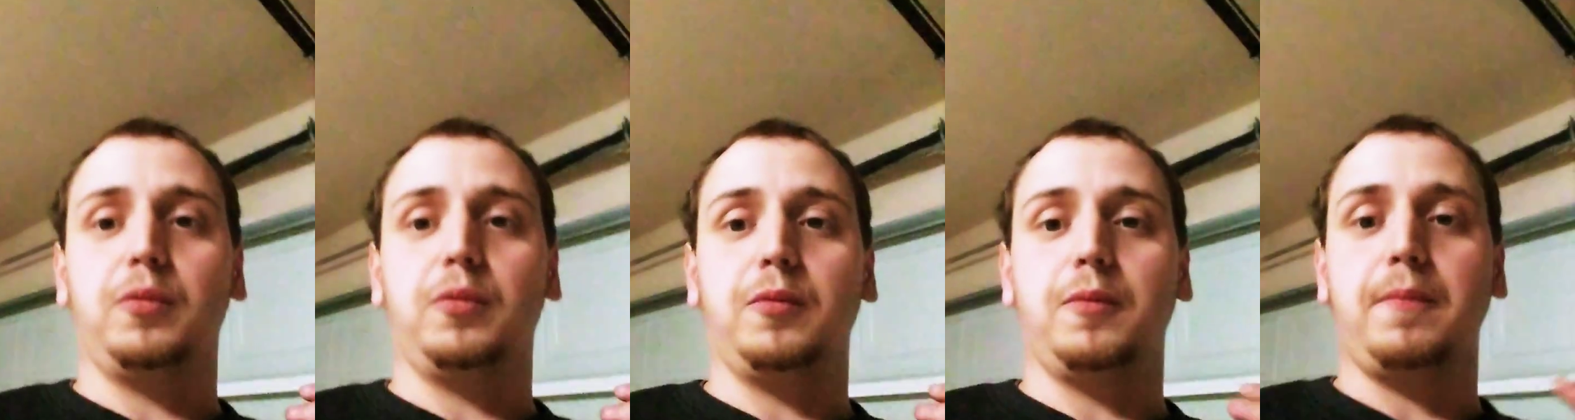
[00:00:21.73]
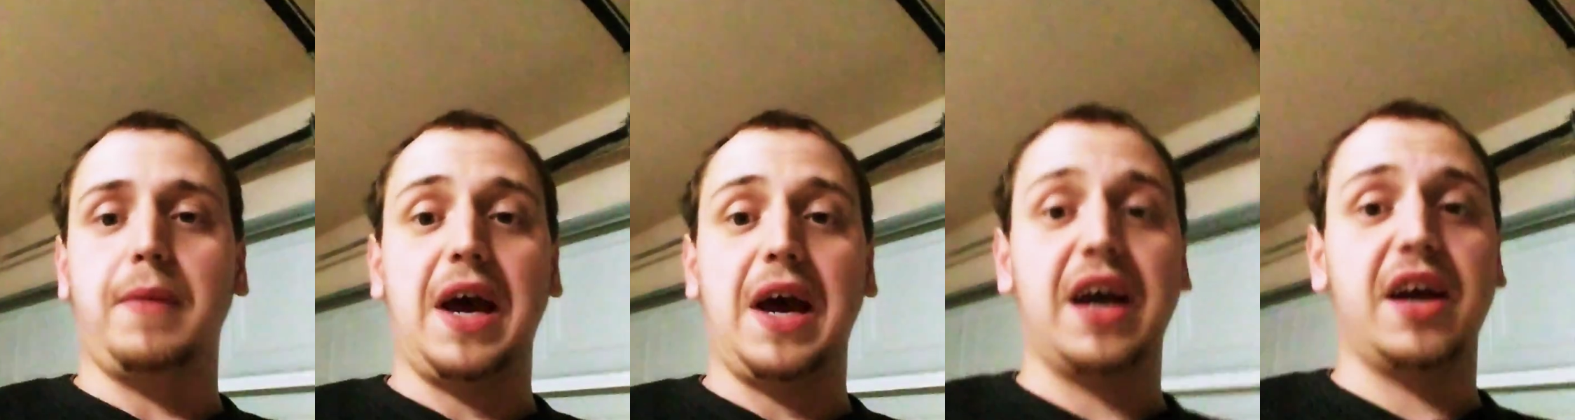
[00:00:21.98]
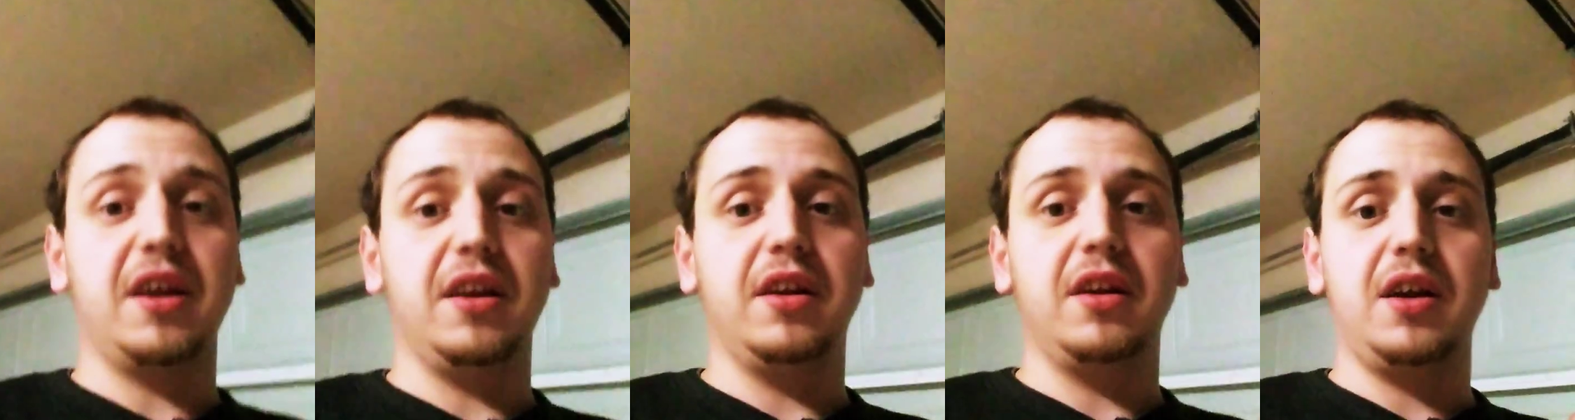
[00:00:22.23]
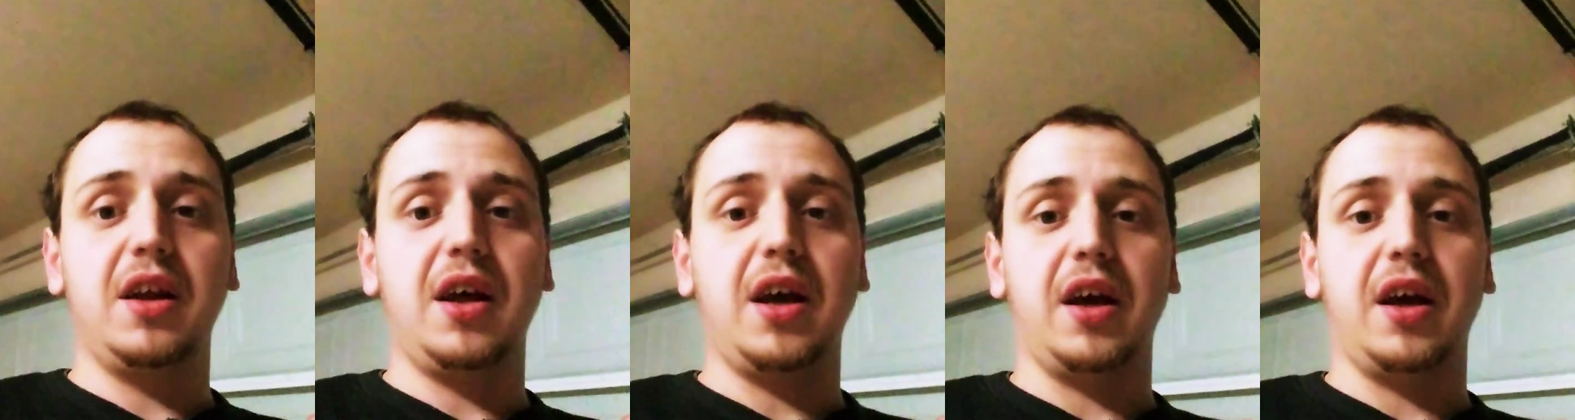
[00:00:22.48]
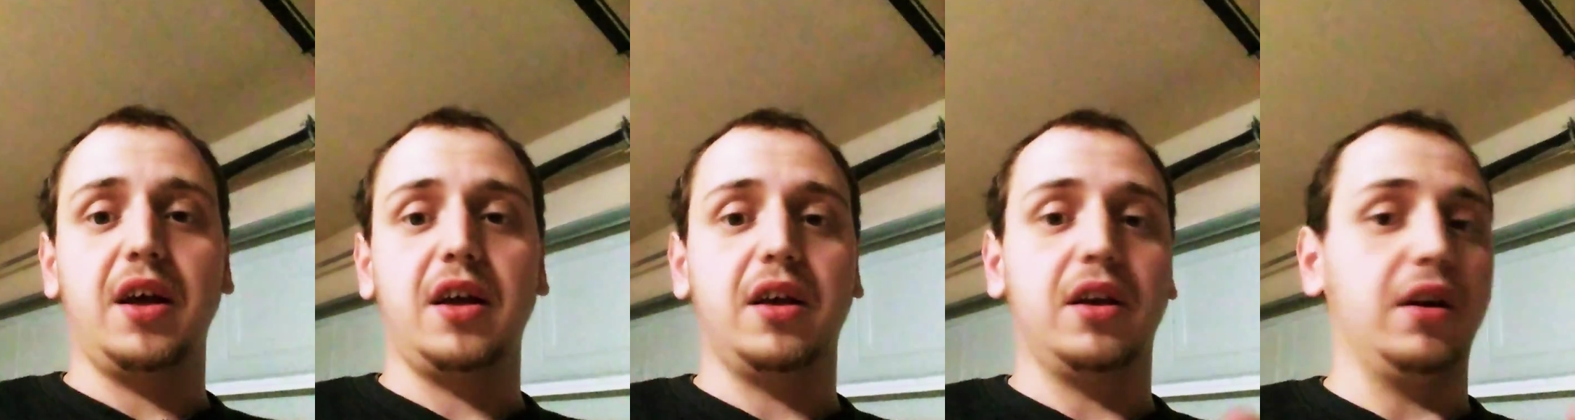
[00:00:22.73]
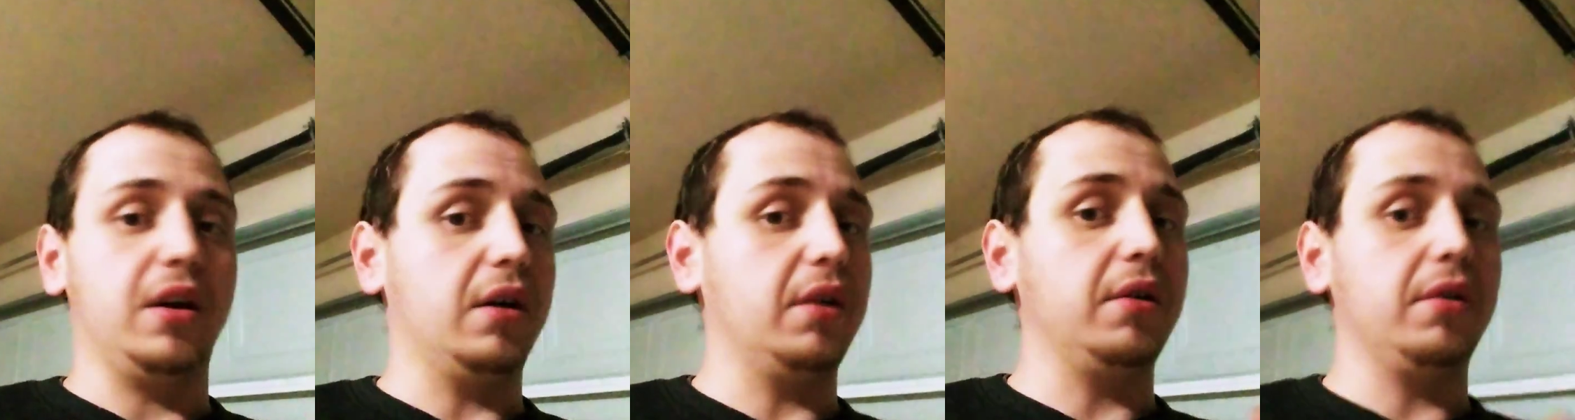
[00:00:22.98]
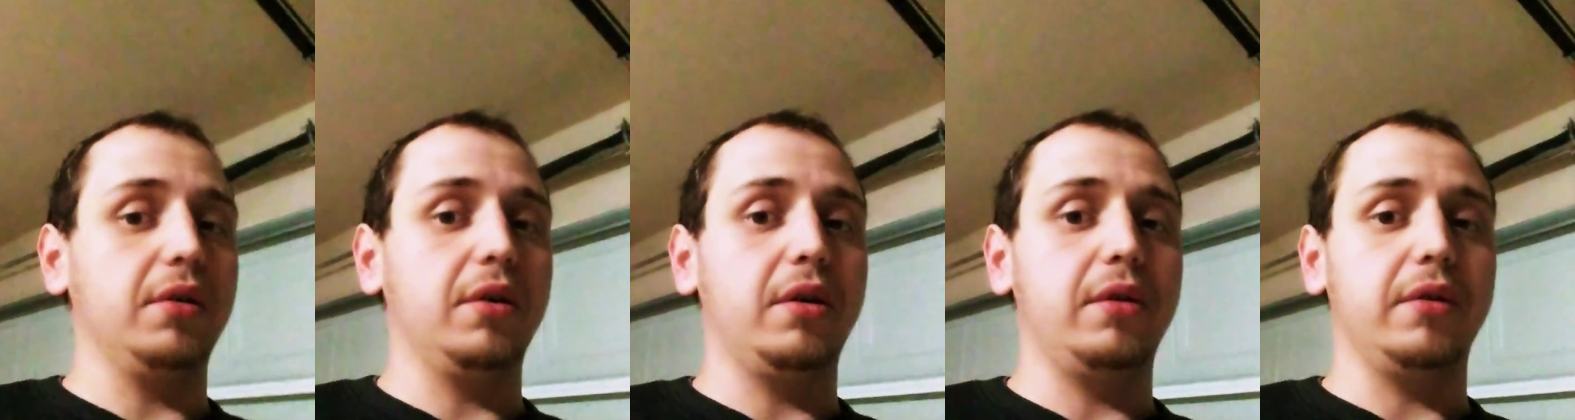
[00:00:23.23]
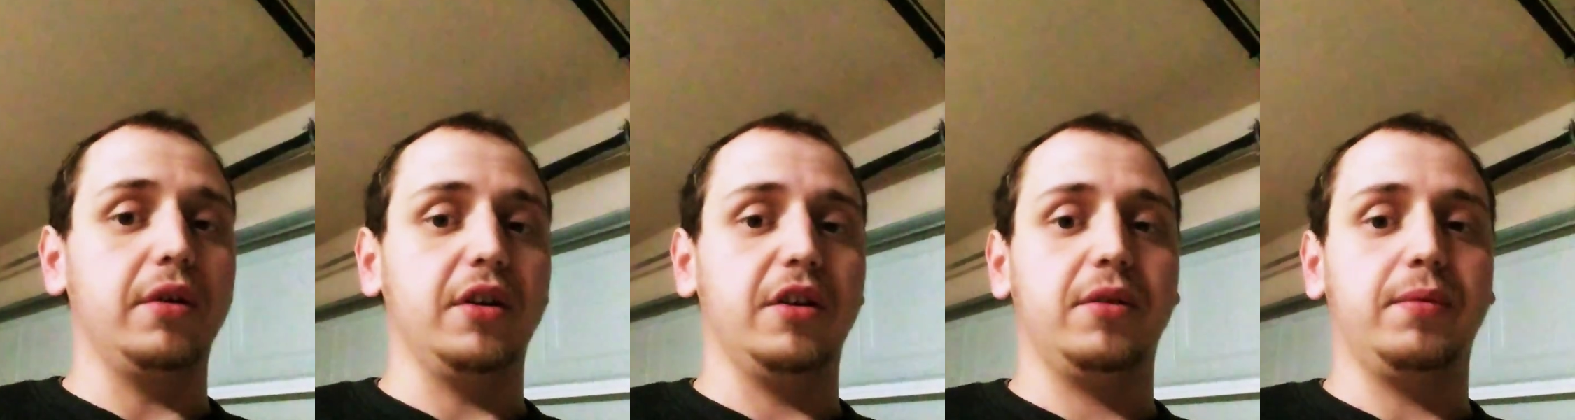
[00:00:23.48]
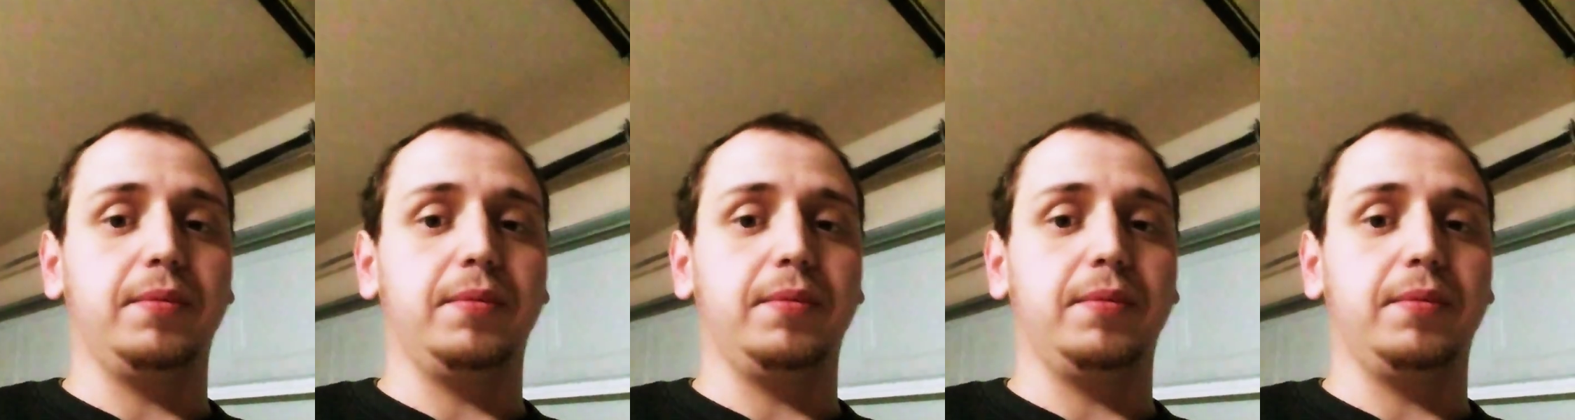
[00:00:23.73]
back in the day, y'all don't know this,